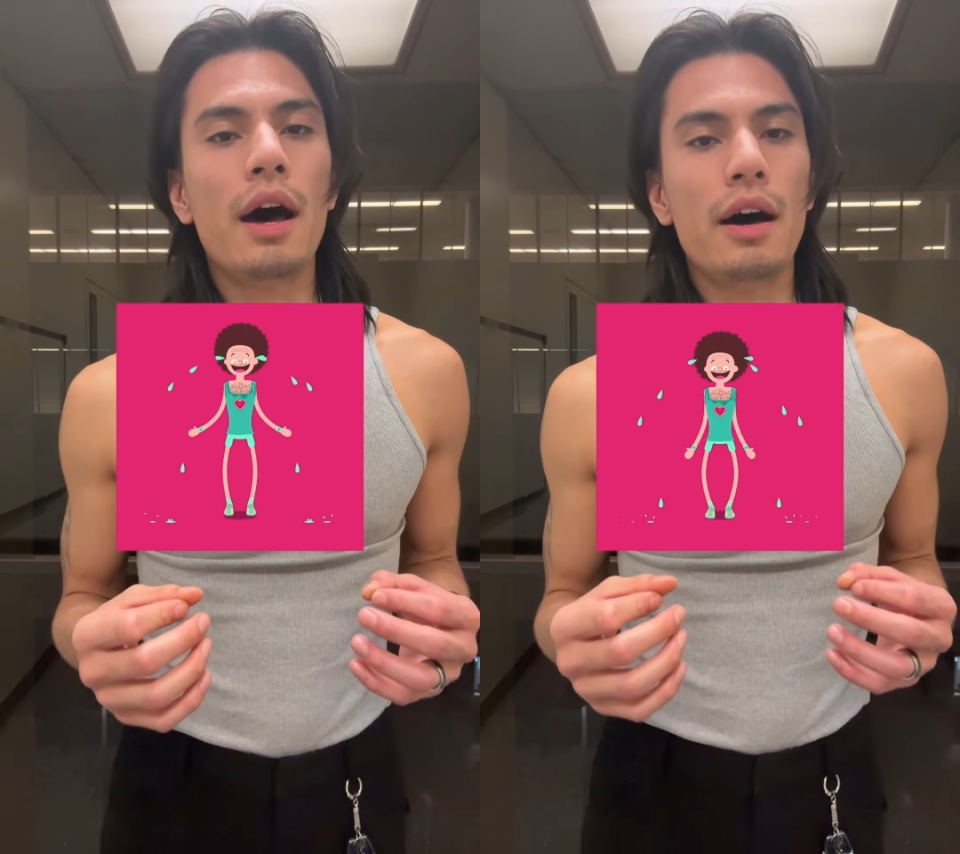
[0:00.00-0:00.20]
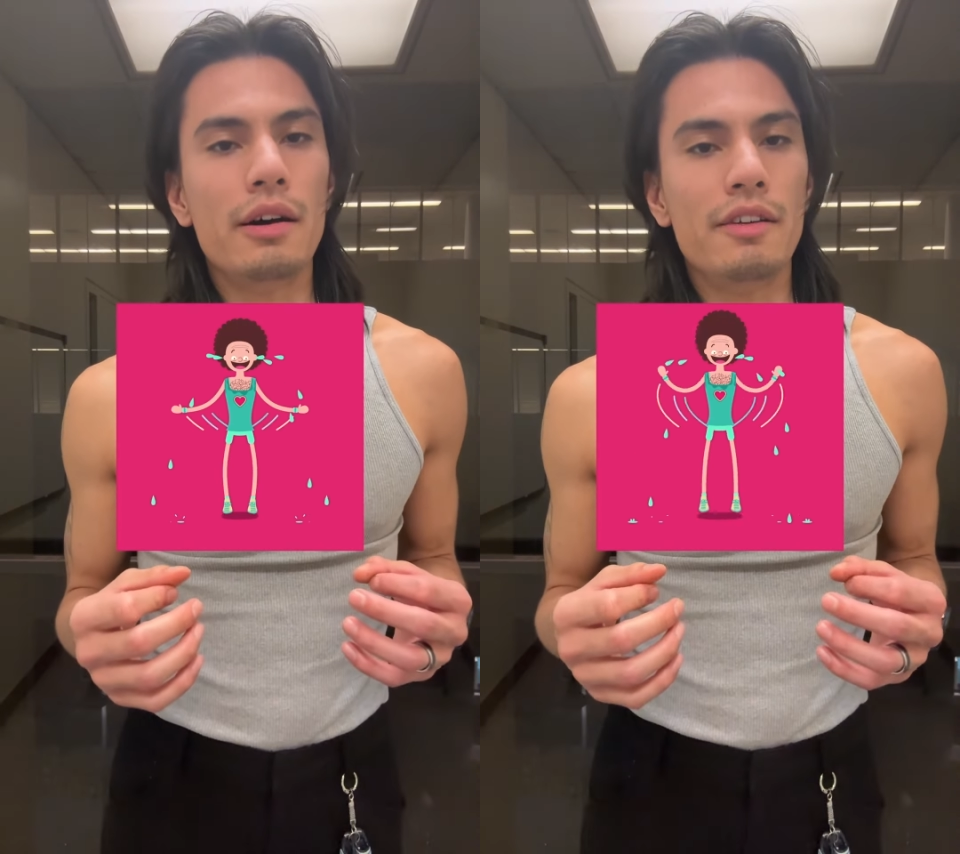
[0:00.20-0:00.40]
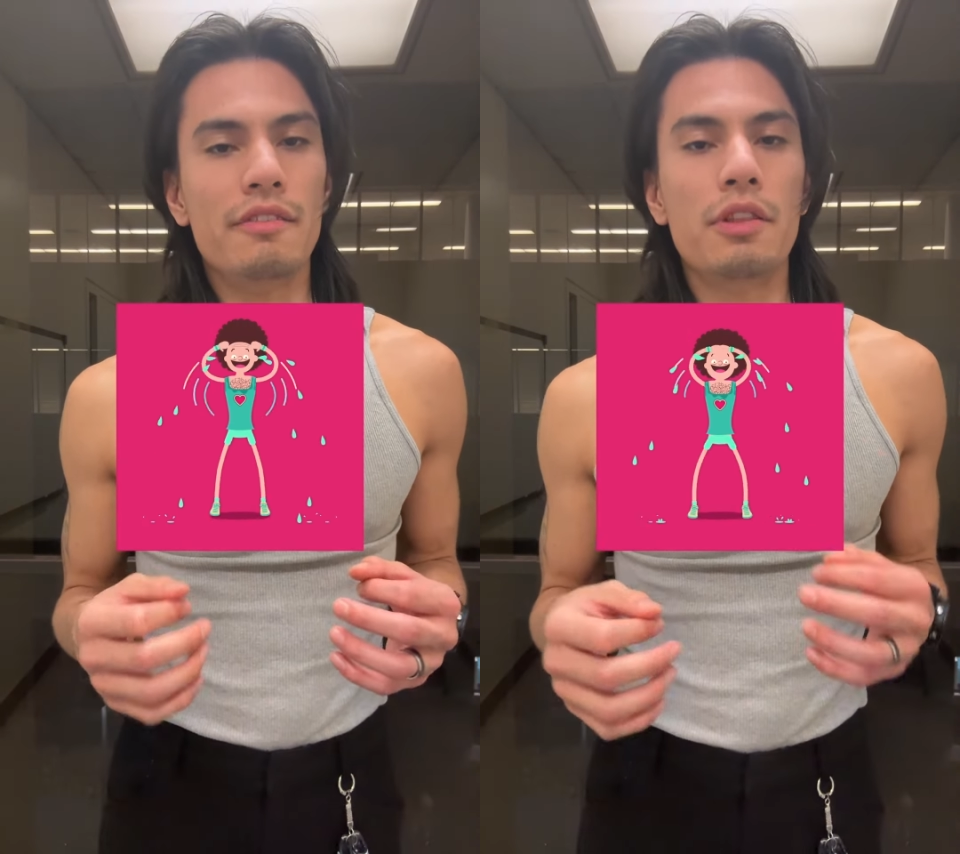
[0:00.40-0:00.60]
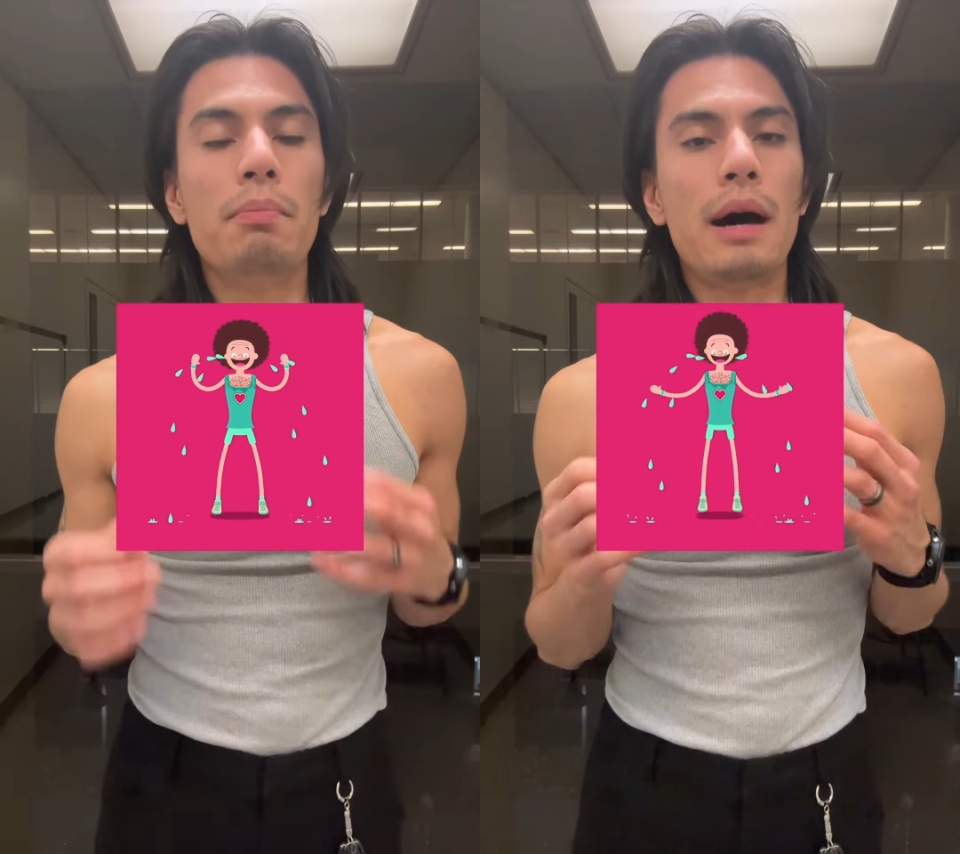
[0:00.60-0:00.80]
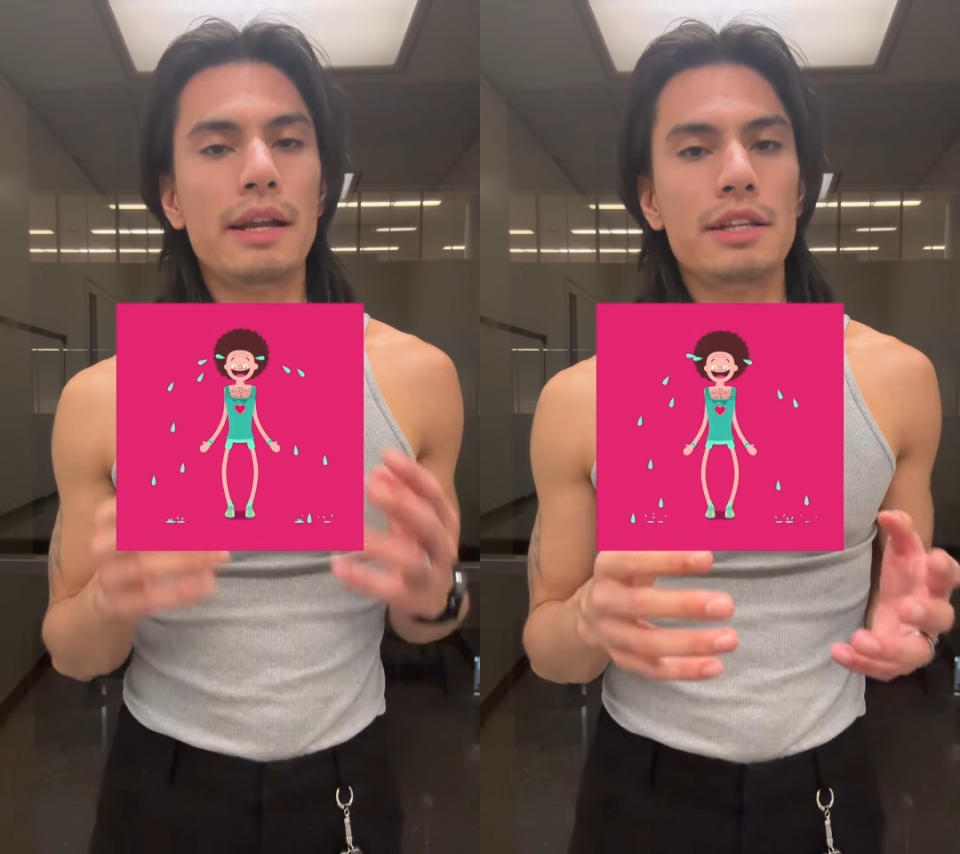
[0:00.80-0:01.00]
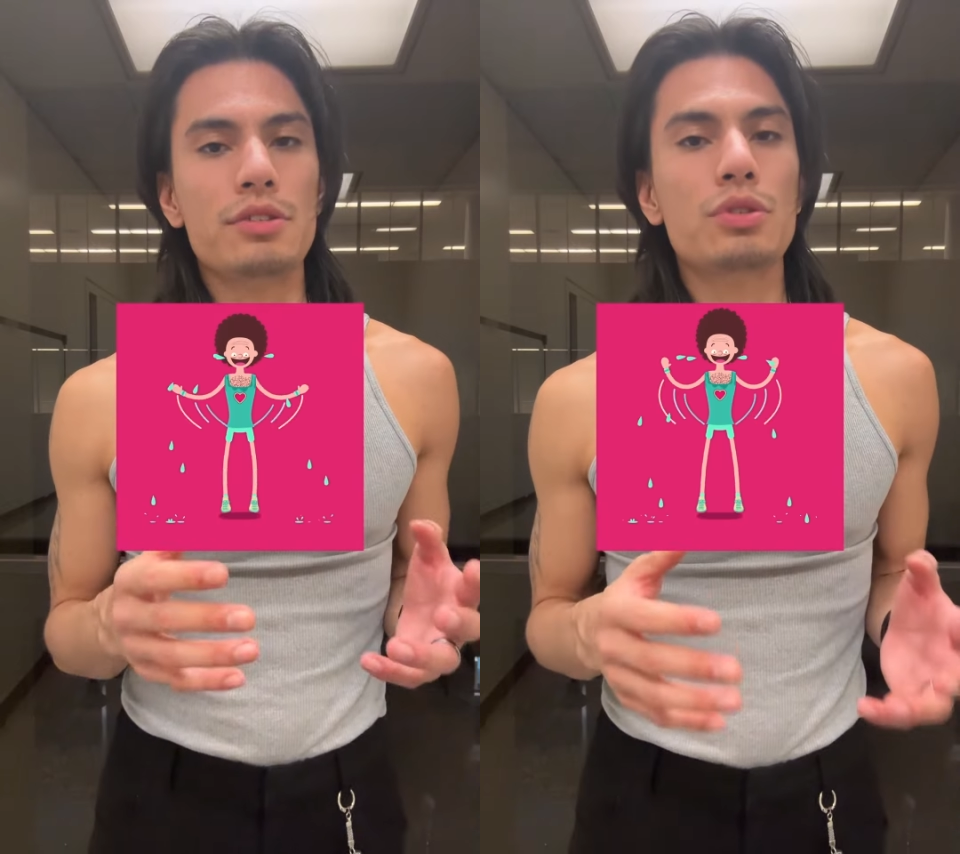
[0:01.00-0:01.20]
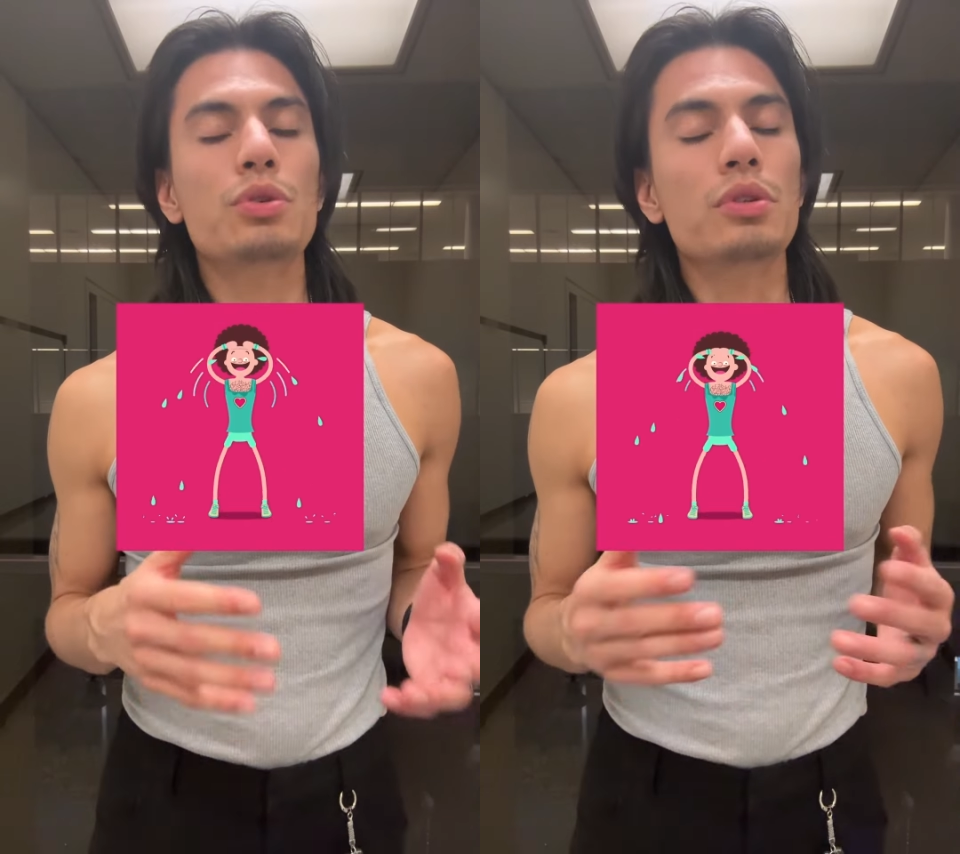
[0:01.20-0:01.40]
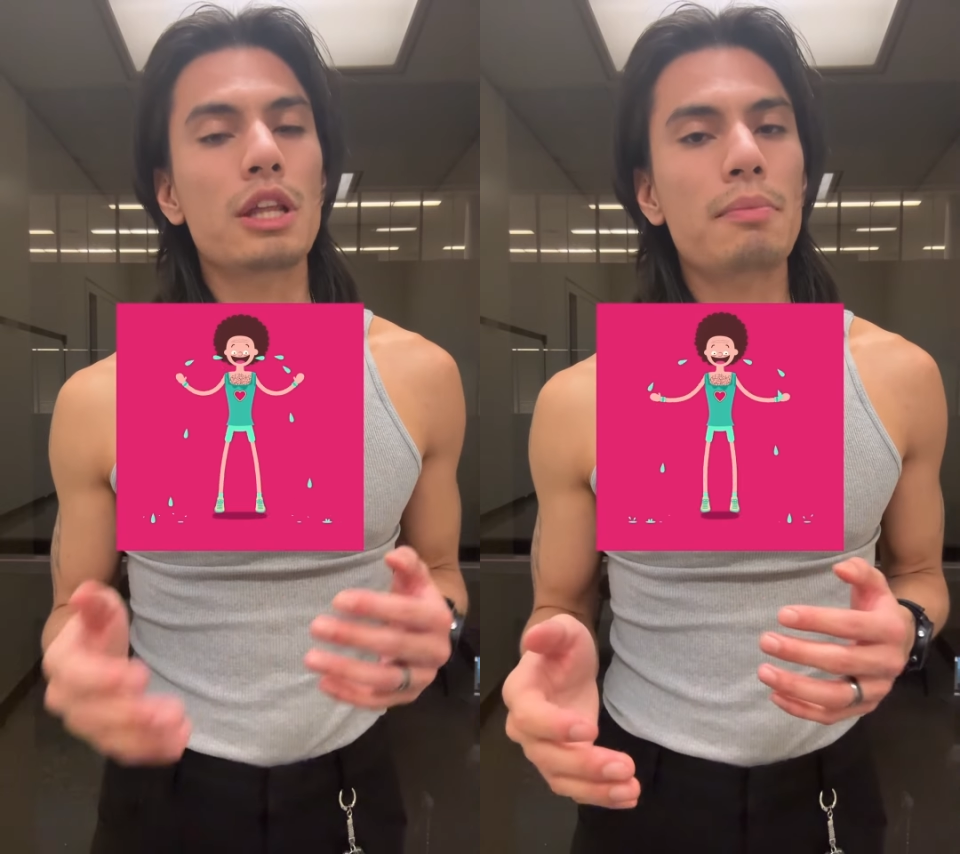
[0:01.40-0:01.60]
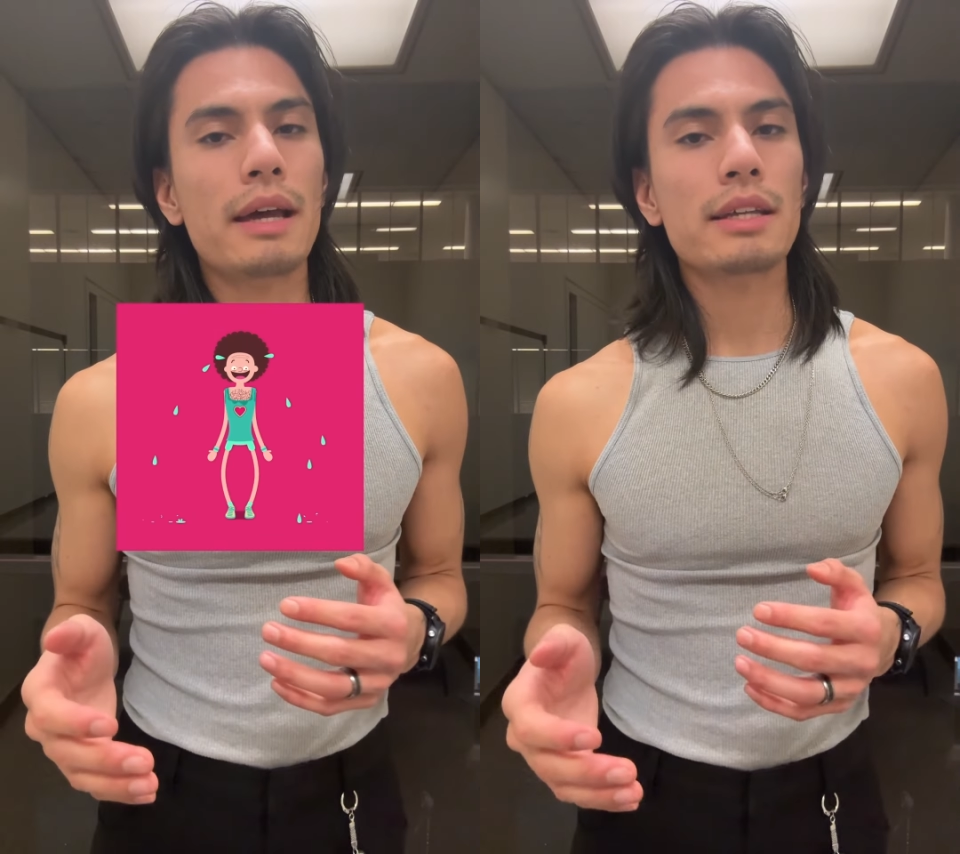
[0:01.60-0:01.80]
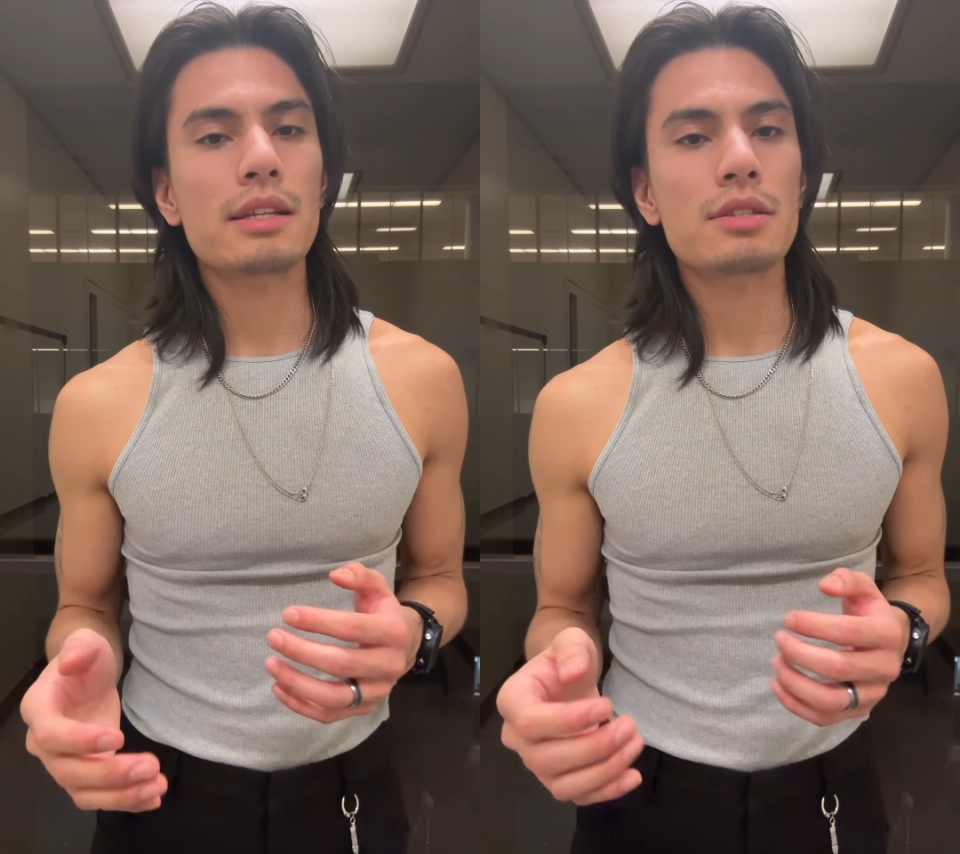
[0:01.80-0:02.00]
of the body's cooling
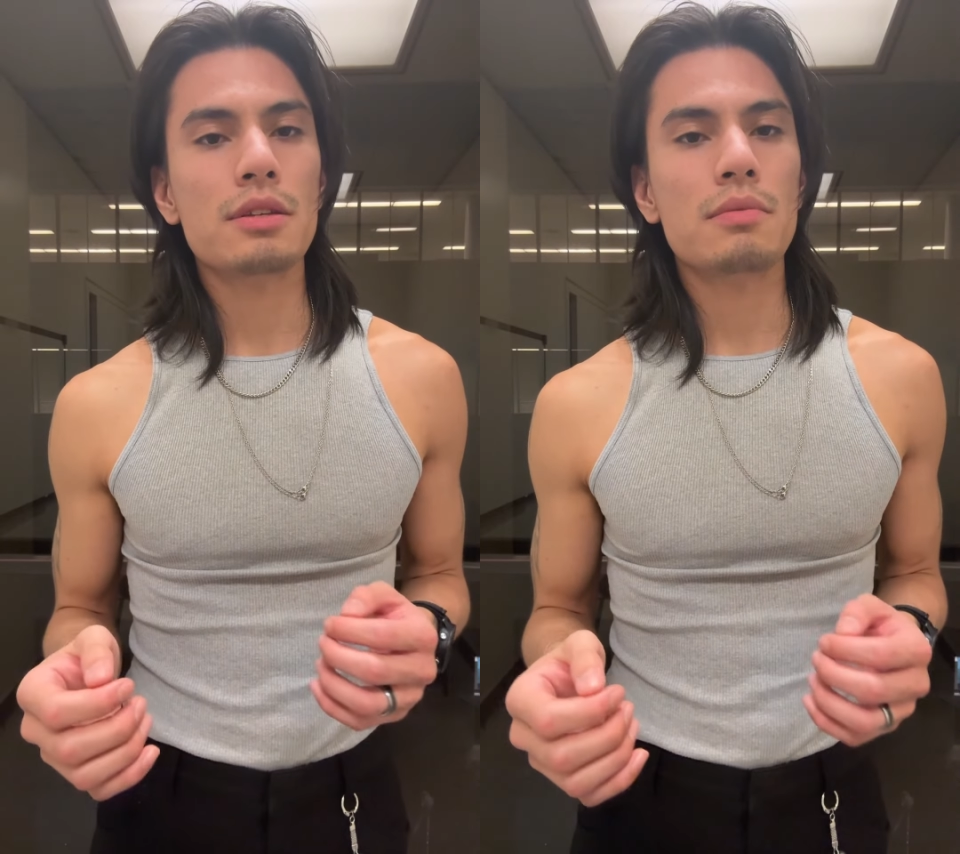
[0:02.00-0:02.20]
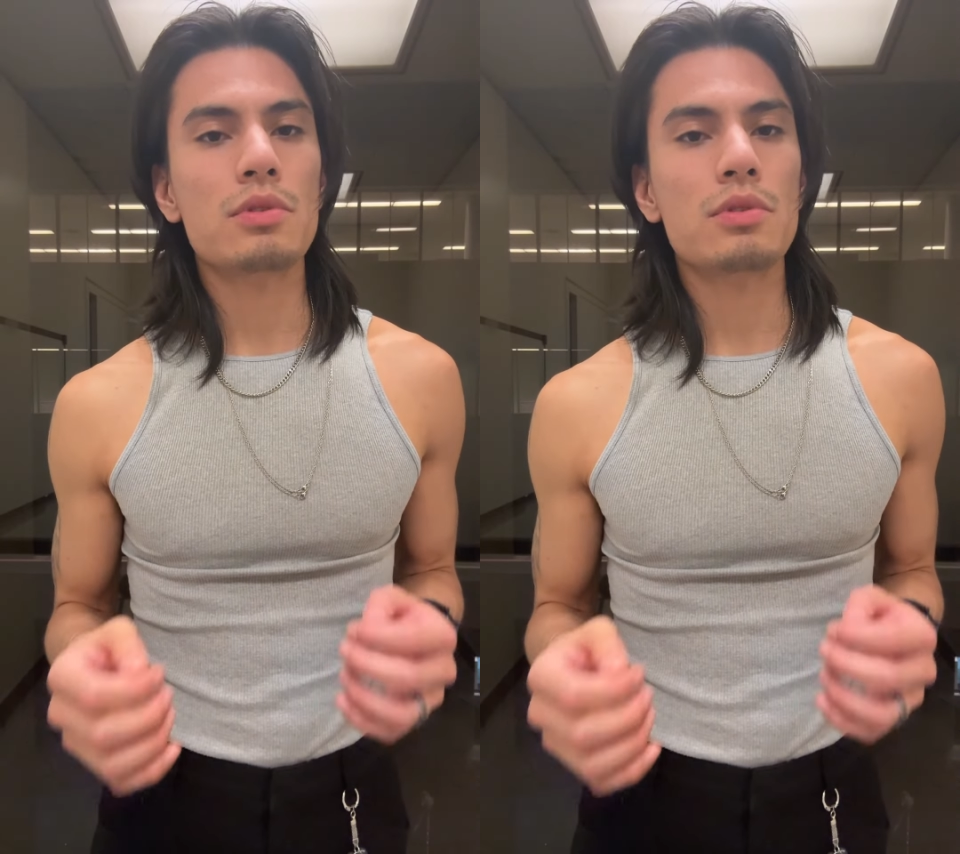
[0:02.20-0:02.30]
mechanism